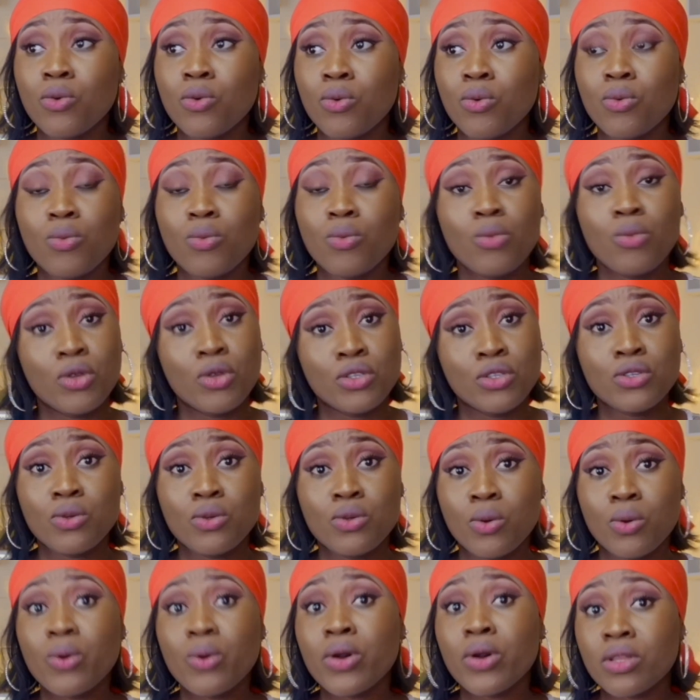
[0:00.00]
want to
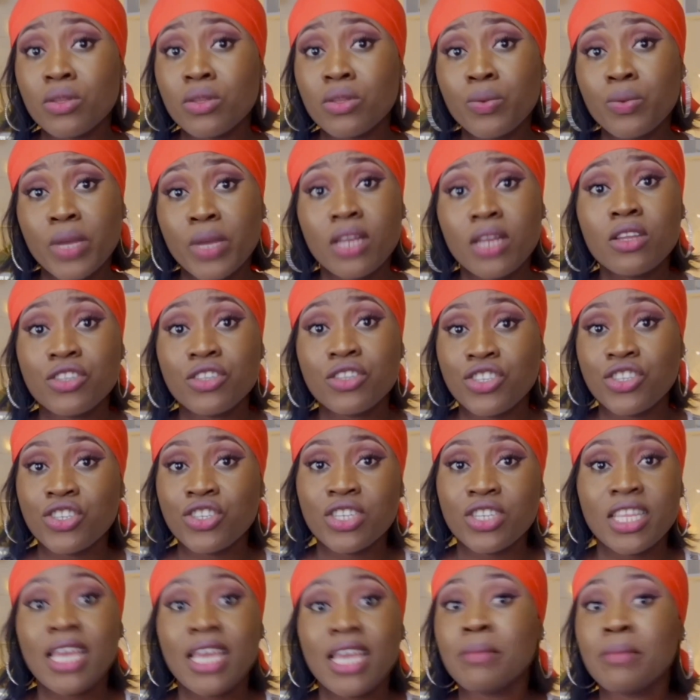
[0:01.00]
go on the weight loss
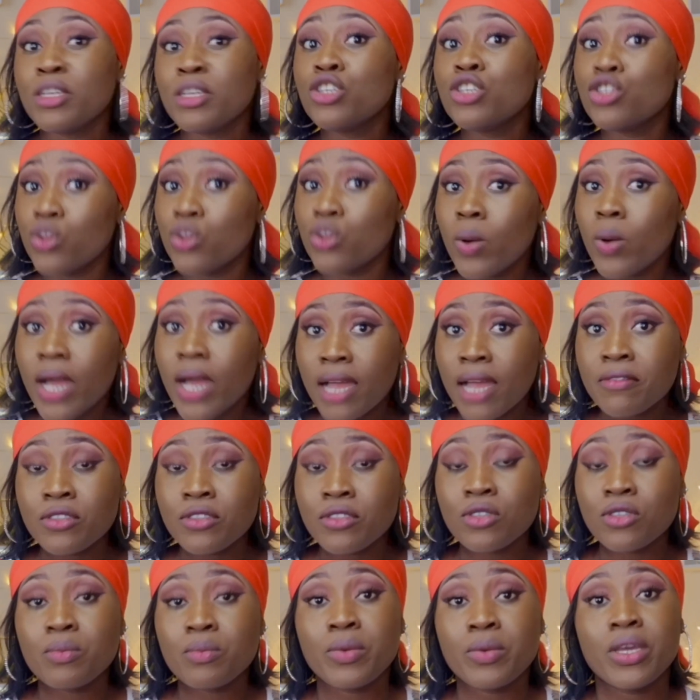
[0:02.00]
journey. I mean, you don't have
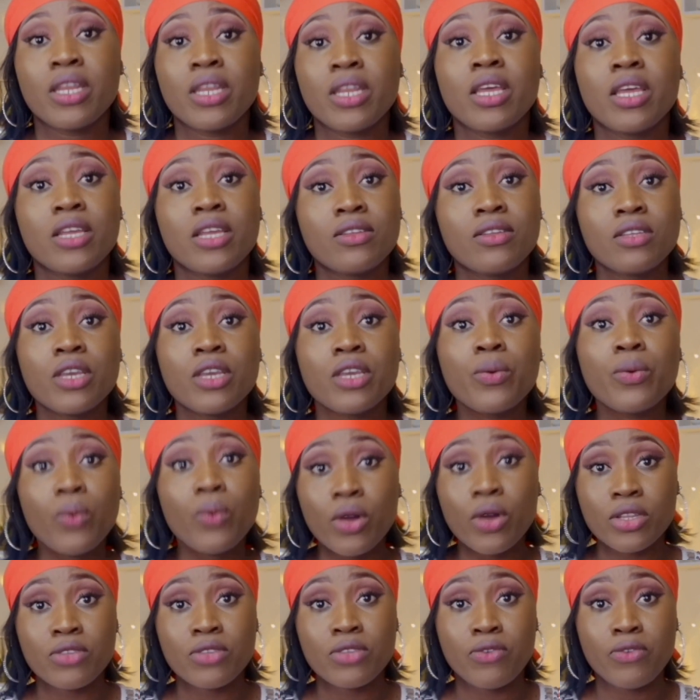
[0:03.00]
to, but it
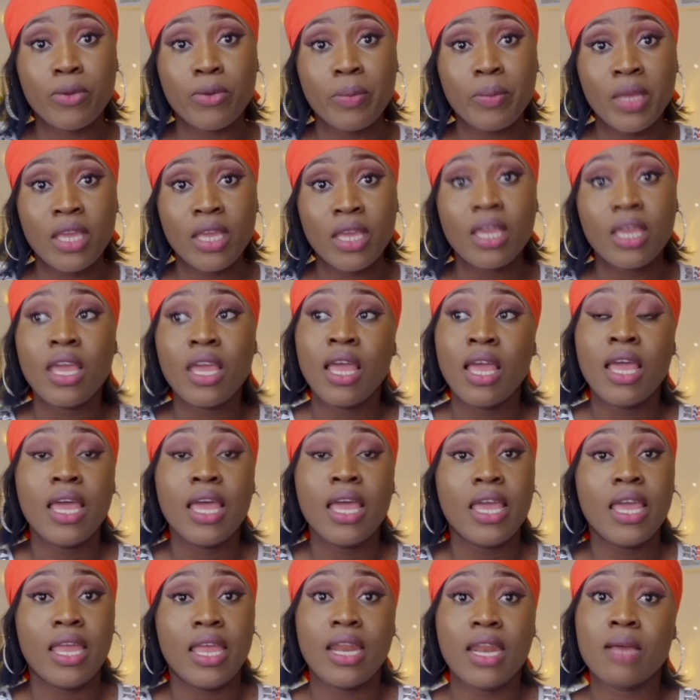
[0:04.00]
worked for me,
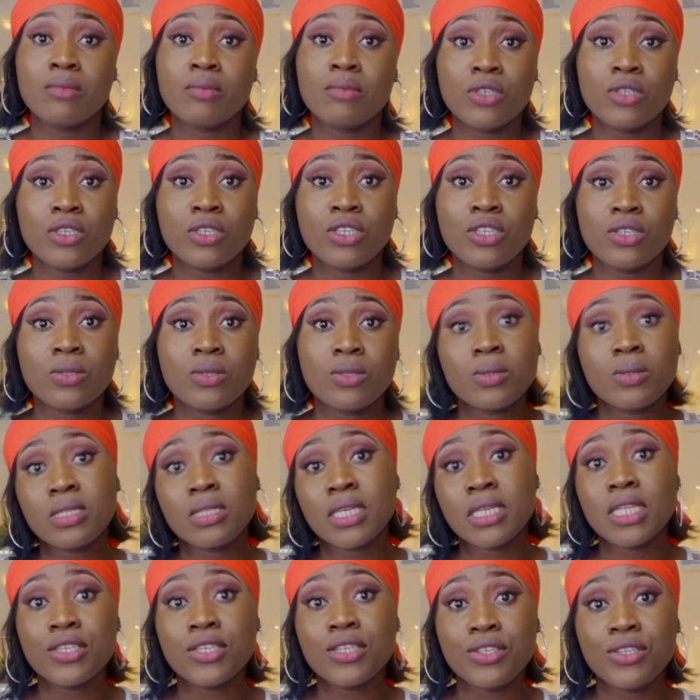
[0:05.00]
and I'm just
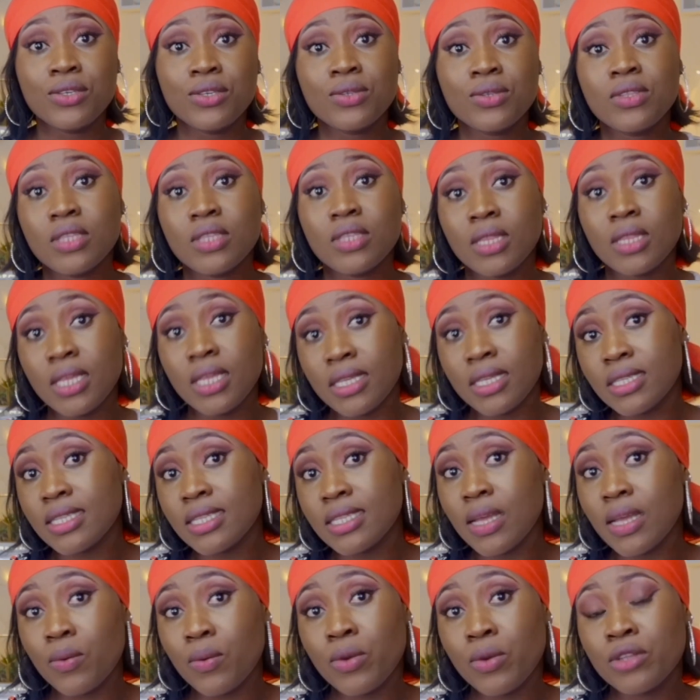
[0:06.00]
telling you the things
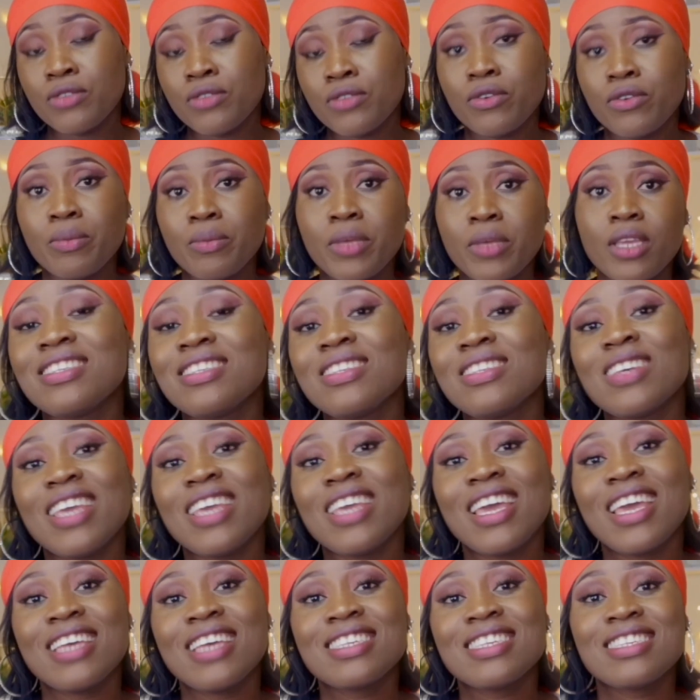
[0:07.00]
that worked for me. So
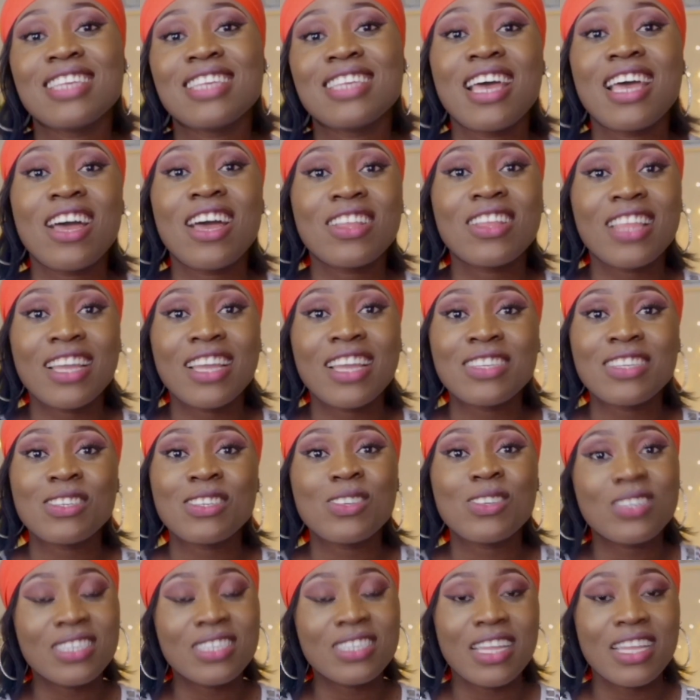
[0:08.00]
yes, I'd like to
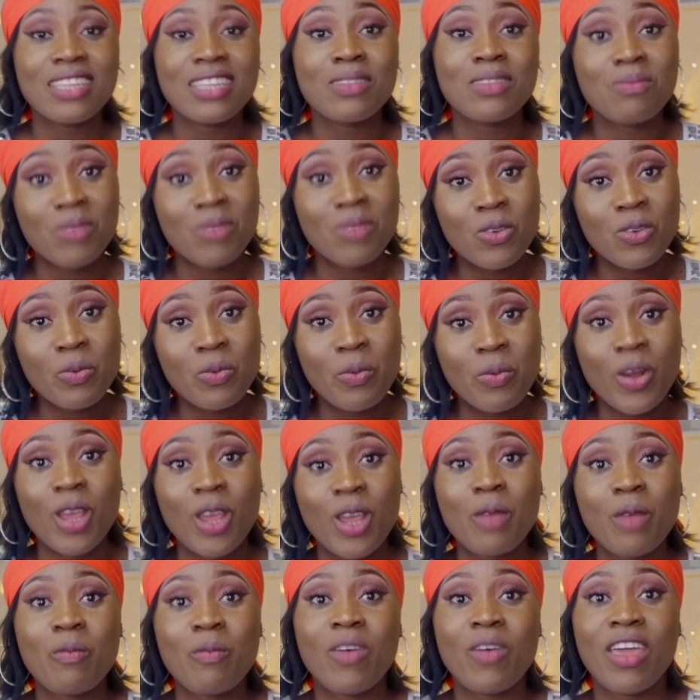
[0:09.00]
go start the meal
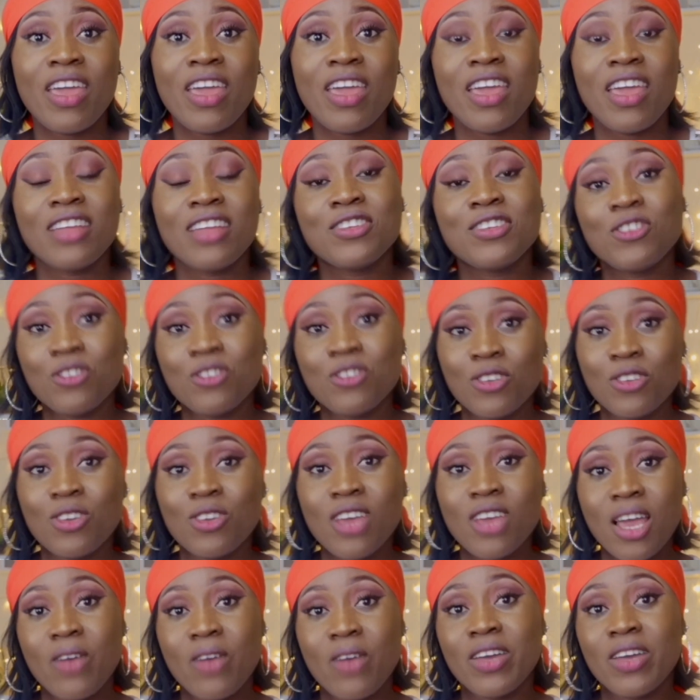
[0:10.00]
prep and show you
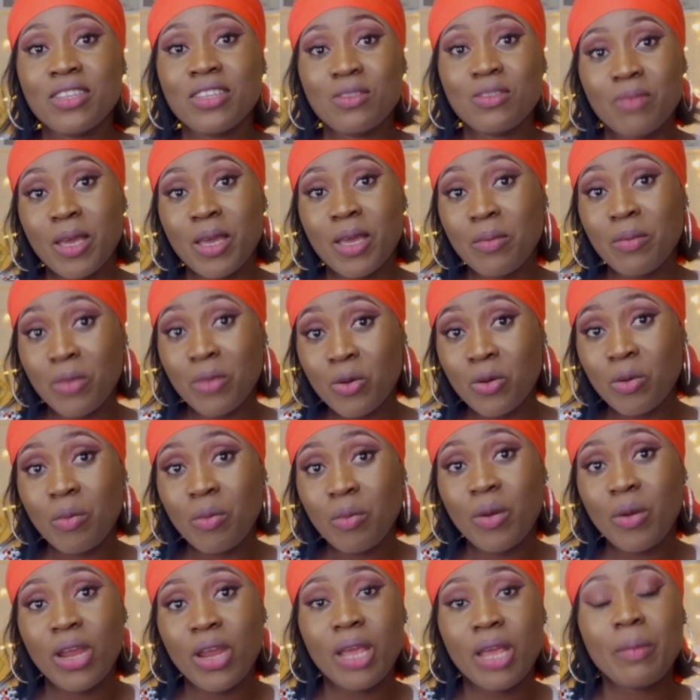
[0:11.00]
how I do my meal
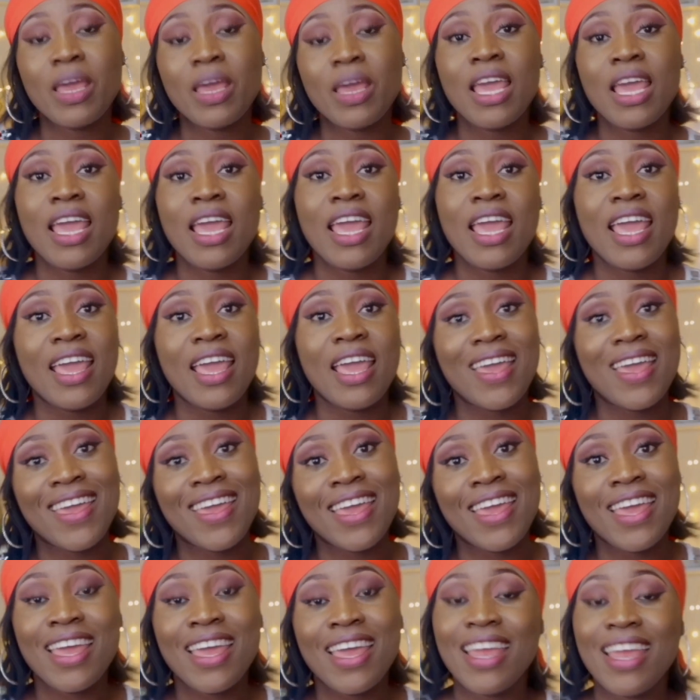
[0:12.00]
prep,
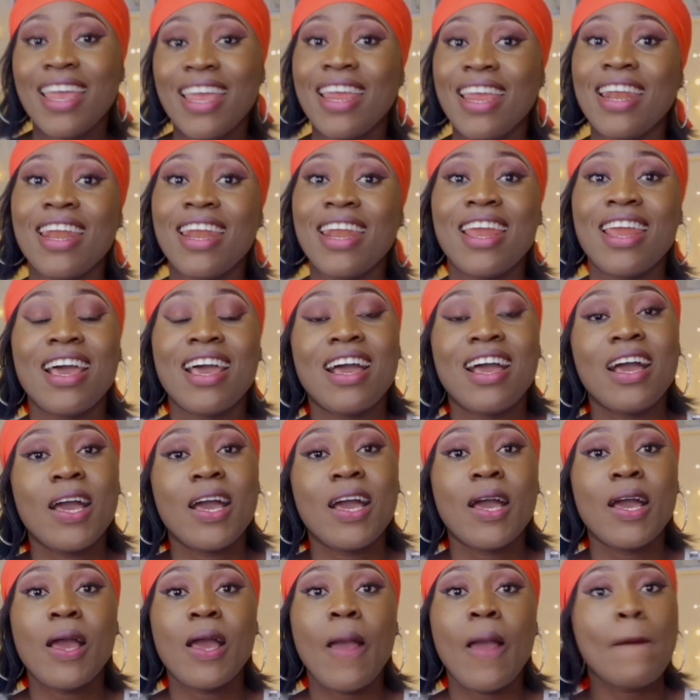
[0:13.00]
and
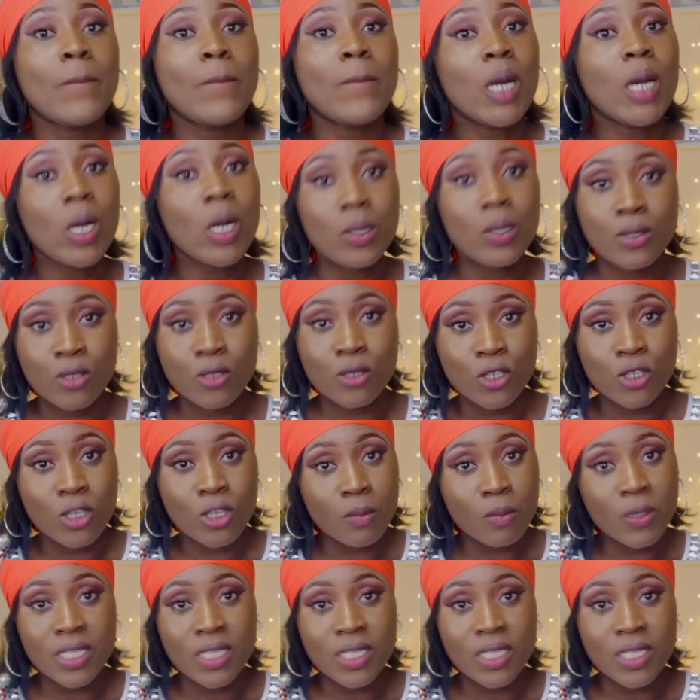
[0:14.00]
also jump on the